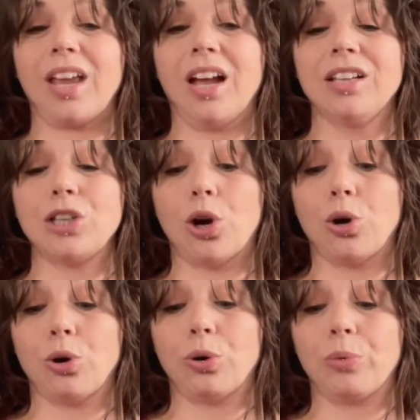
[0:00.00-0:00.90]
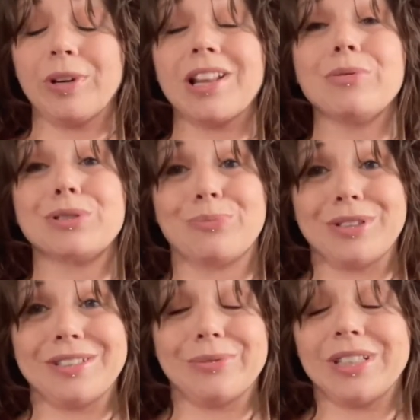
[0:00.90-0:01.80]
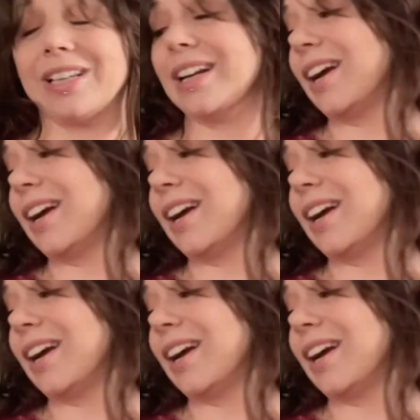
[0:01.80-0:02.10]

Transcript: so because I was so pleased with it, I